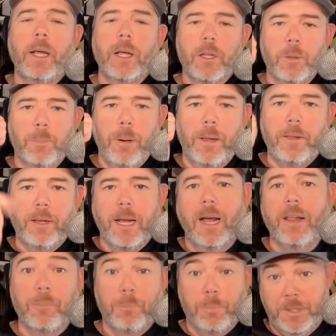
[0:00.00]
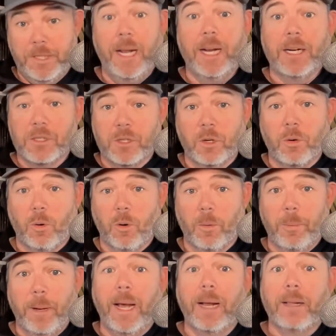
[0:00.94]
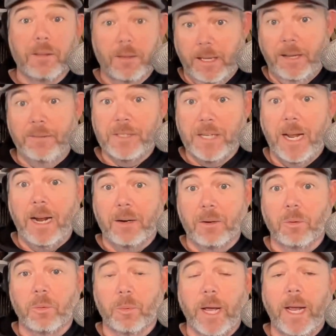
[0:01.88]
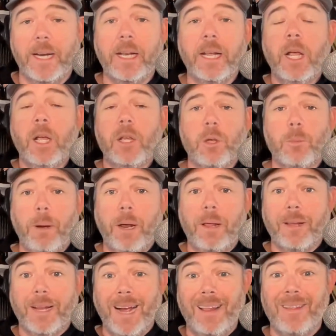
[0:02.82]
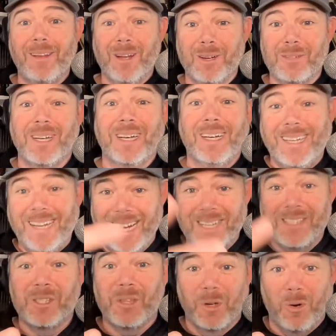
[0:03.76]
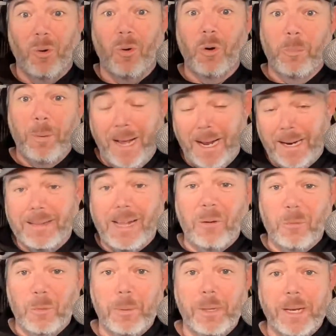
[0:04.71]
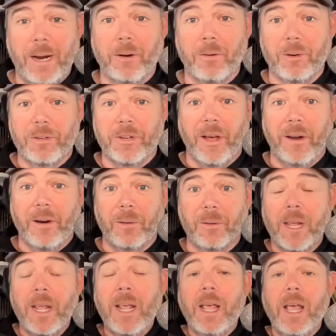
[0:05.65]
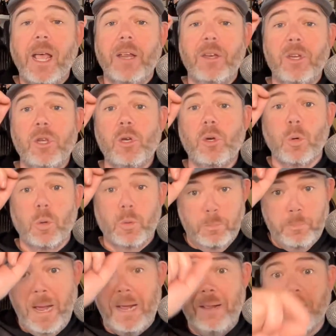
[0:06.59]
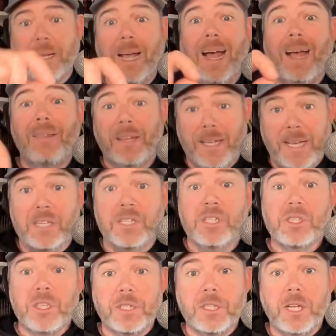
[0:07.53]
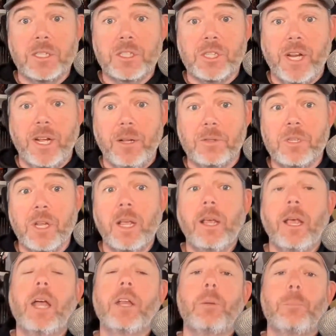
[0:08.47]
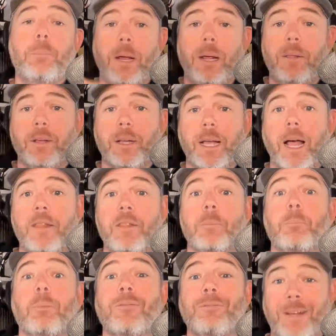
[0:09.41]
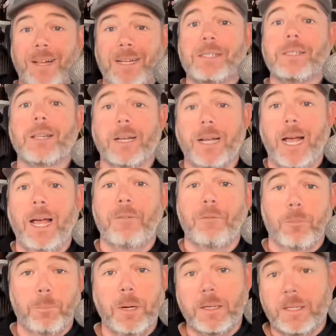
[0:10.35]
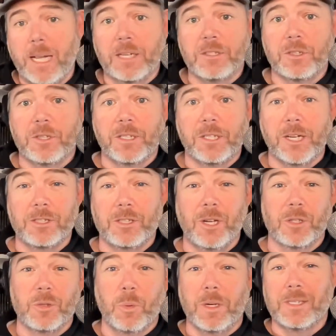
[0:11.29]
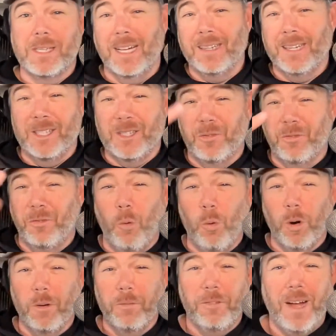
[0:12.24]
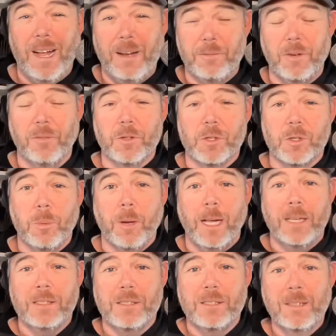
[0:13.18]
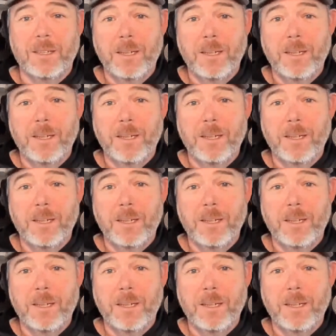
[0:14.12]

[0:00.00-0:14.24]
You pay the guy that protects the quarterback, the left tackle, right? You pay the guy that goes and gets the quarterback. That would be Aaron Donald. And you pay the guy that catches the touchdowns, and you pay the guy that prevents the guy from catching the touchdowns. What is that? That's 4 or 5 different spots.